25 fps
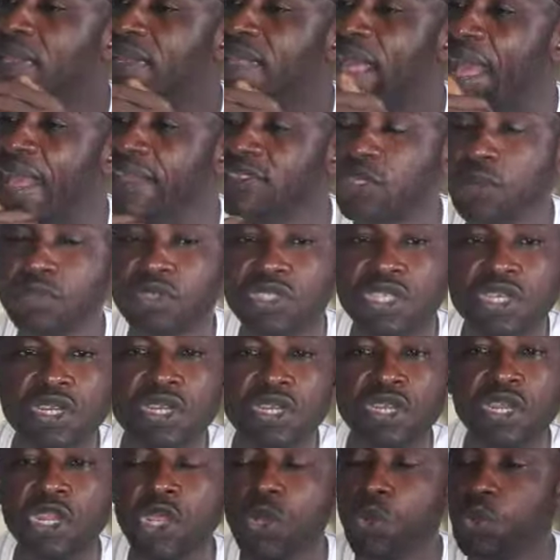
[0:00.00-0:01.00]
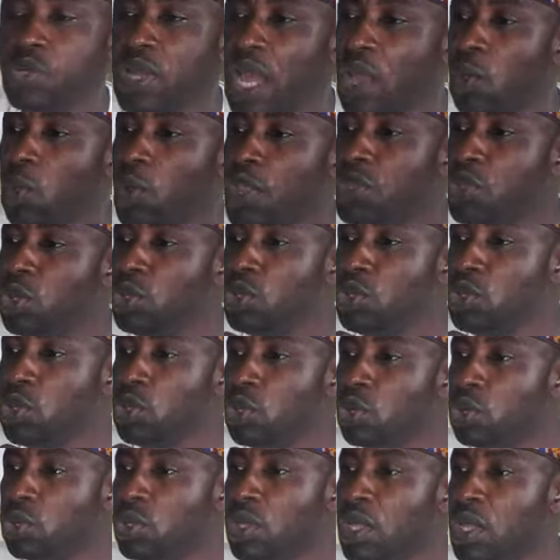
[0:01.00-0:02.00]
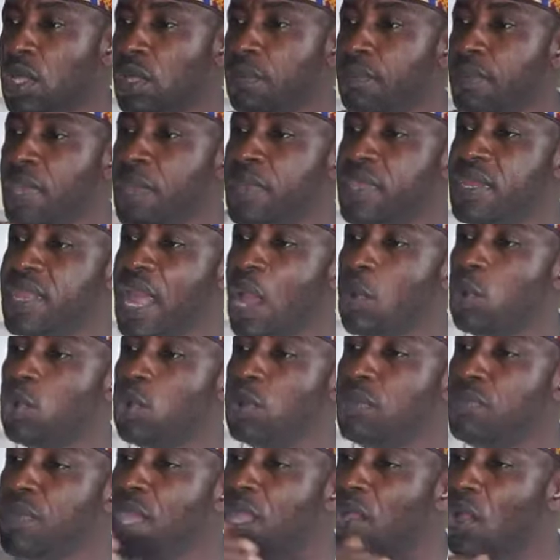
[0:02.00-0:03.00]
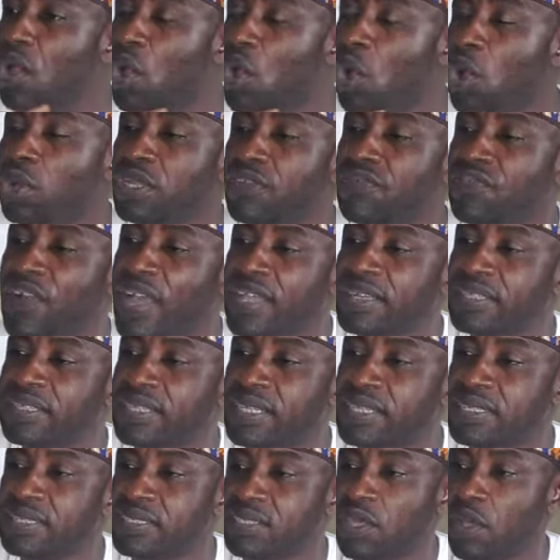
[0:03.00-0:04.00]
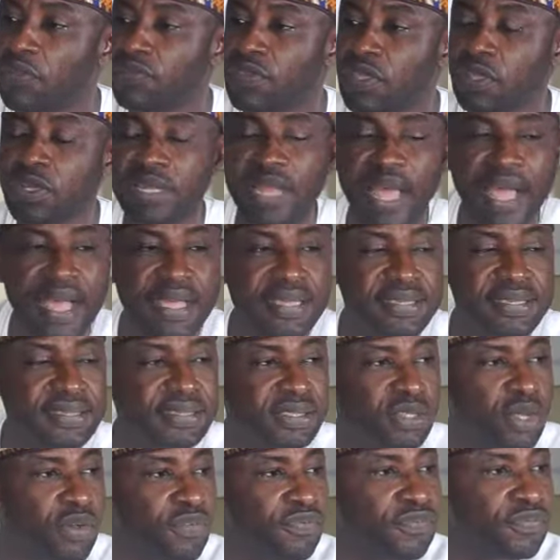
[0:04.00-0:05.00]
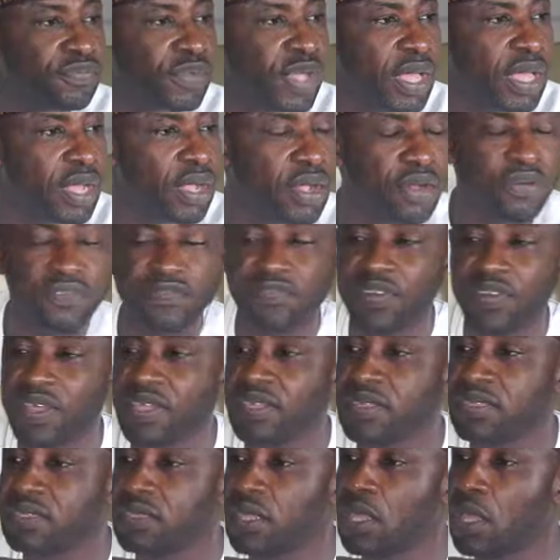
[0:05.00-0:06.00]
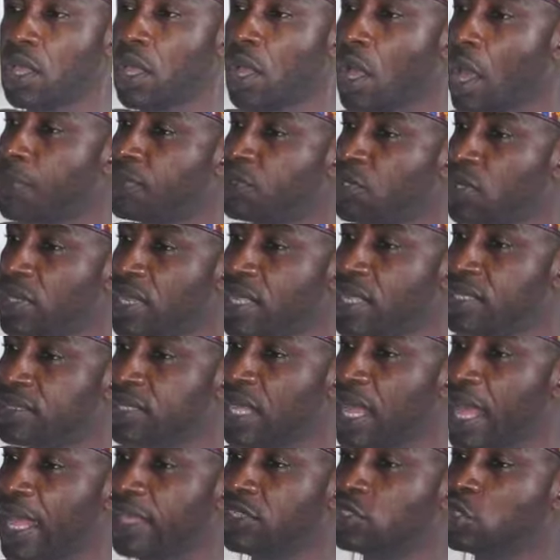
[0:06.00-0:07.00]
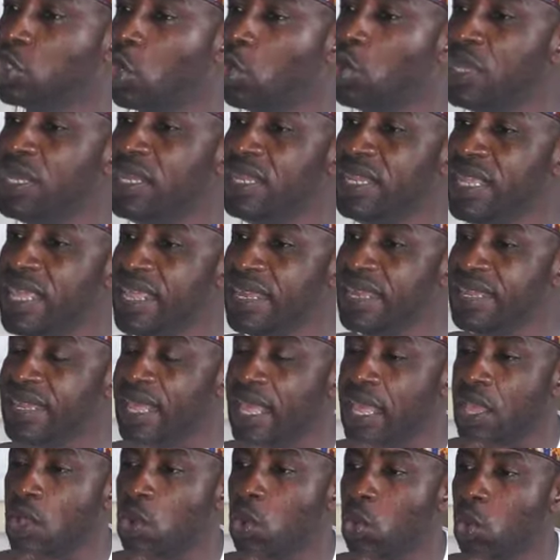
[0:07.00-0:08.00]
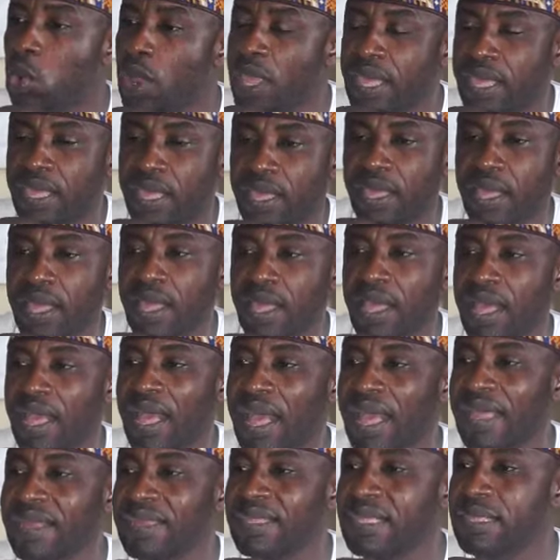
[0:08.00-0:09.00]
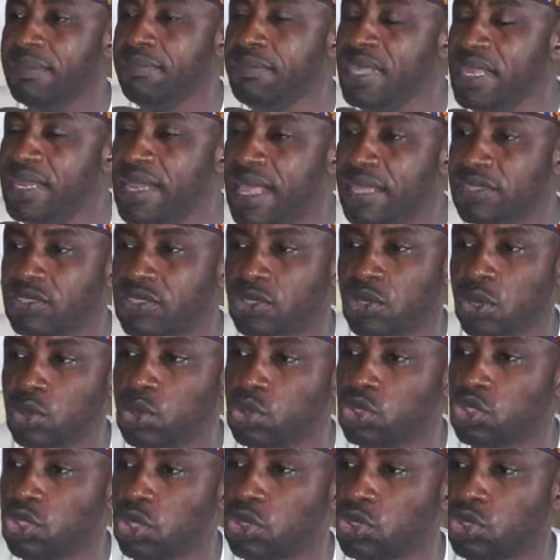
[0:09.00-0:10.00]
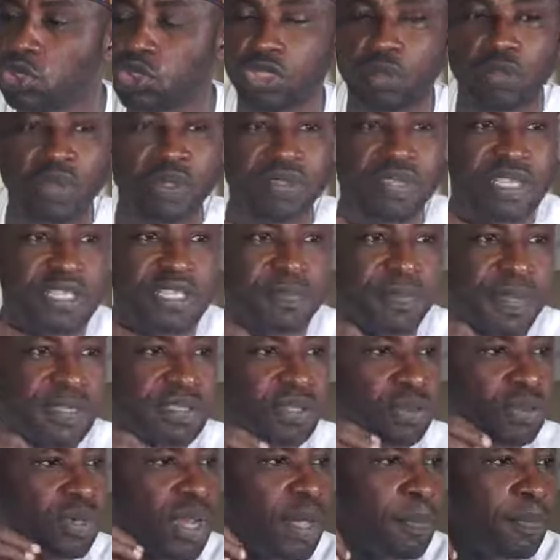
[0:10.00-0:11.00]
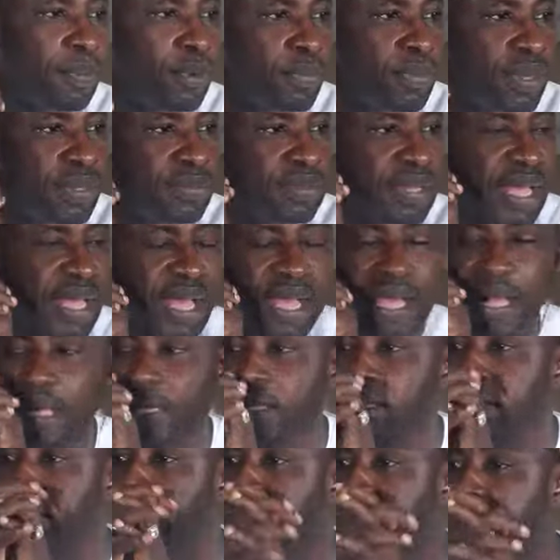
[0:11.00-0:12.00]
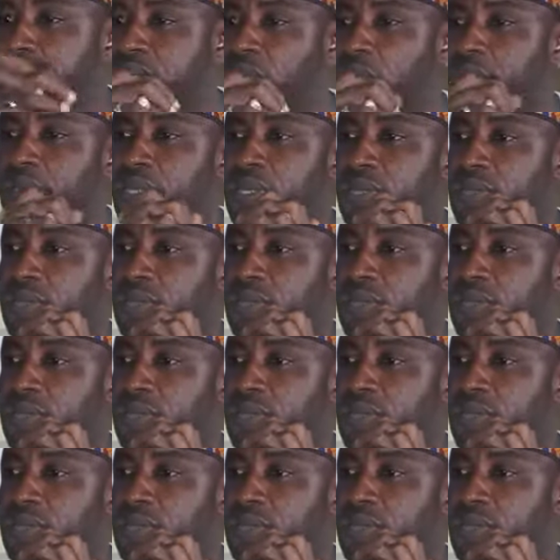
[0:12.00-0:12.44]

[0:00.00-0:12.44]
there are something new that we don't know. Maybe that will make all the findings of the last conference obsolete. And so we need a quick and immediate solution to some of these particular problems that are disturbing